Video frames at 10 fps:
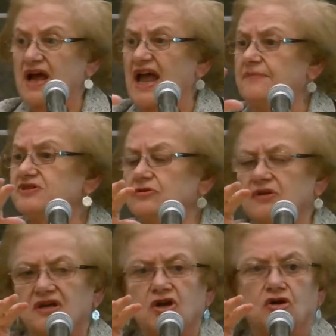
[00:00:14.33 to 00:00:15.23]

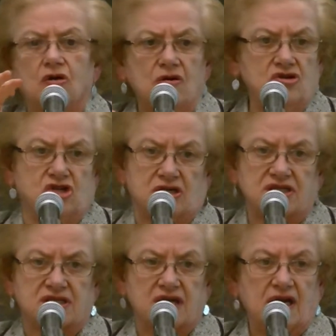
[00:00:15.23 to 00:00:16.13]
Absolutely
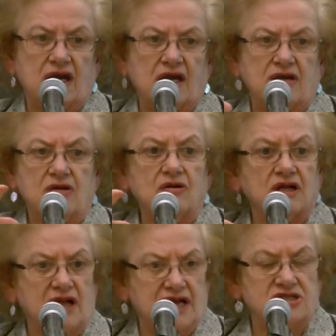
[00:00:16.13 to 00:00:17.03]
gorgeous
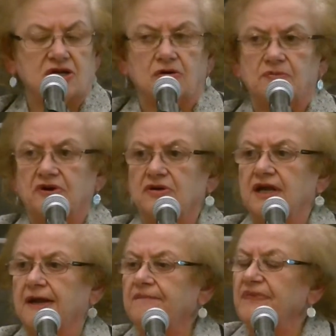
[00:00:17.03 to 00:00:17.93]
neoclassical
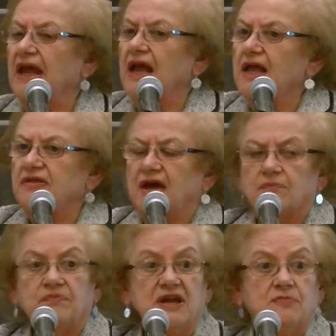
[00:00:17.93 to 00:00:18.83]
building
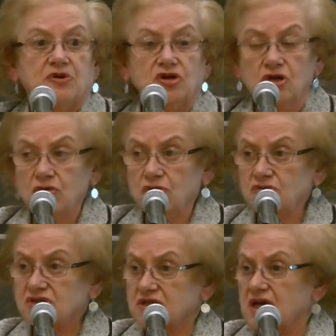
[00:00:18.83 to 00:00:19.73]
that people
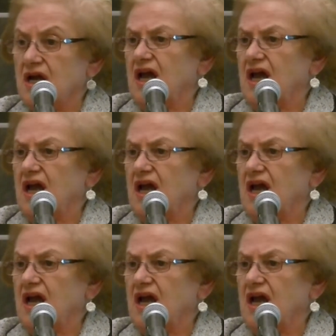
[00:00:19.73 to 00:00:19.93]
used,